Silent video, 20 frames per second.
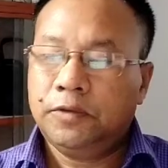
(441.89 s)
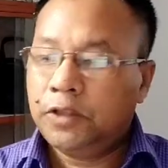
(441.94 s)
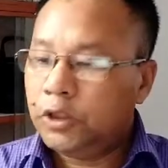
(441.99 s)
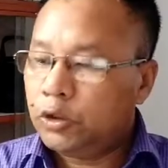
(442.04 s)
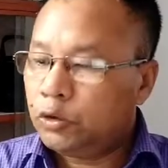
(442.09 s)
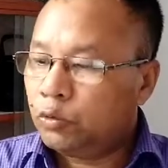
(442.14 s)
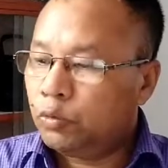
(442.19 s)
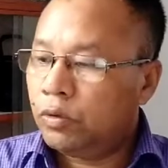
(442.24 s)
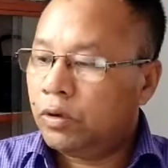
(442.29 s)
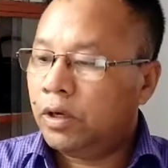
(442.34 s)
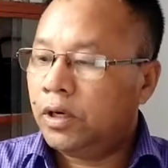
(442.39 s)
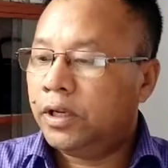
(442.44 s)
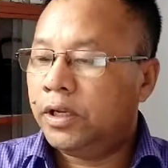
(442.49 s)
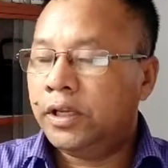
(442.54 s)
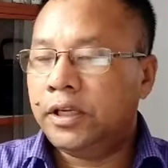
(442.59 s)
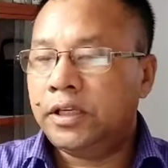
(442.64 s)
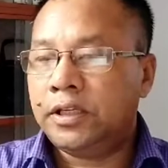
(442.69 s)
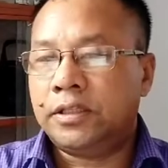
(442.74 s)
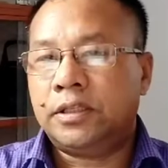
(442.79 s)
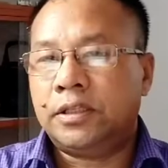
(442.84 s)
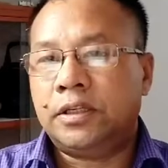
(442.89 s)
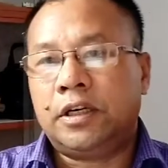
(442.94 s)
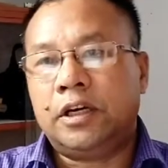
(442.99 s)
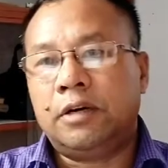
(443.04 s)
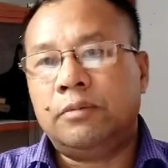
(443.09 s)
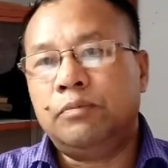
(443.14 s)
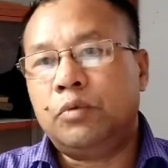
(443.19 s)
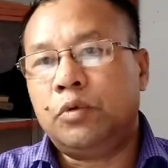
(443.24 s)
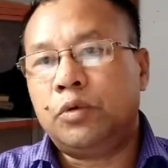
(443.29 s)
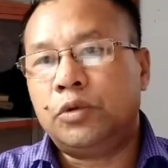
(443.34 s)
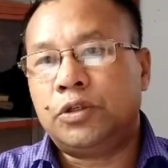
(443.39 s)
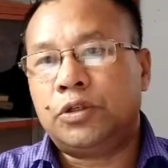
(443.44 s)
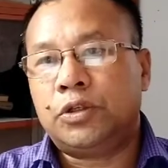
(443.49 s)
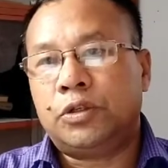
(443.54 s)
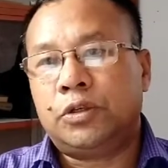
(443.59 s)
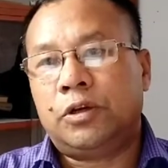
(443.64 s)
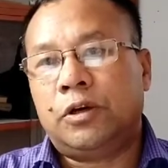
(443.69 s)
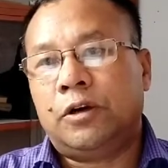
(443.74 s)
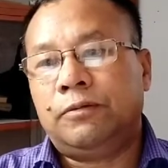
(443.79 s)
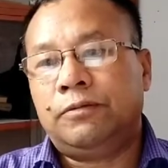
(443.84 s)
This world is a
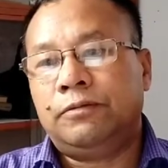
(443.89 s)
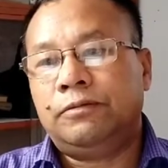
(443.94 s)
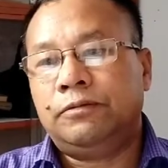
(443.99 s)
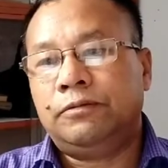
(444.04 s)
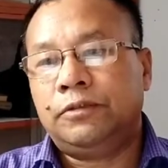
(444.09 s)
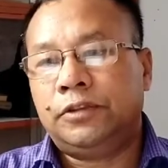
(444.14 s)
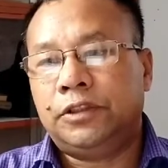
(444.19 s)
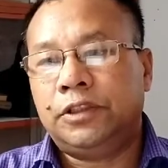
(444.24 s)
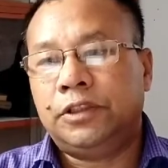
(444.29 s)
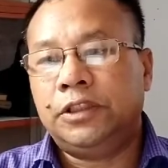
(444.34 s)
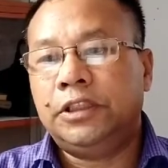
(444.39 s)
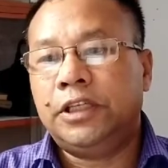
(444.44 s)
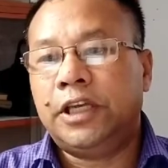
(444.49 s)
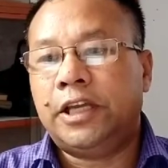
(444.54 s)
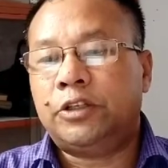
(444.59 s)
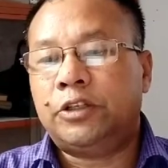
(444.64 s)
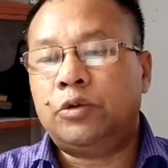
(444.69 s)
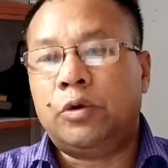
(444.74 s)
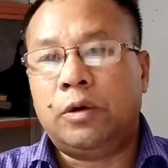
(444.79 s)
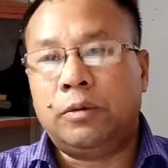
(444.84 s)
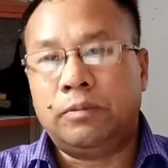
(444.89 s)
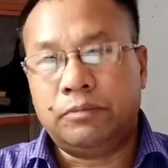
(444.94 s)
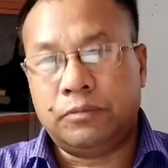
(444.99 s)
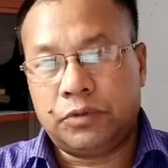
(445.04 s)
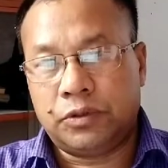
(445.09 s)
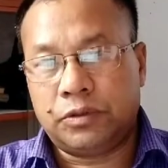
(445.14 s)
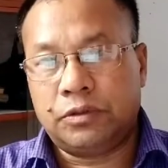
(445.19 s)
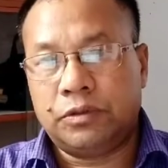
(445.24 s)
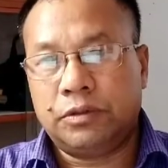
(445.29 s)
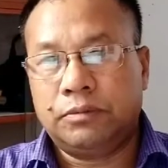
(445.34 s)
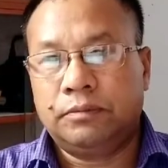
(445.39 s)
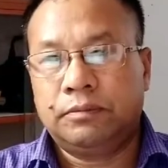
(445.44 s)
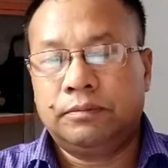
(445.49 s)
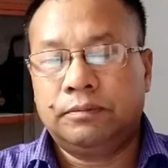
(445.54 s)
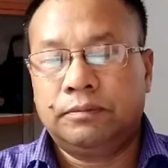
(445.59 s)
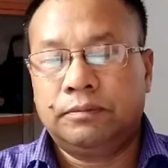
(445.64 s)
composition of the atoms.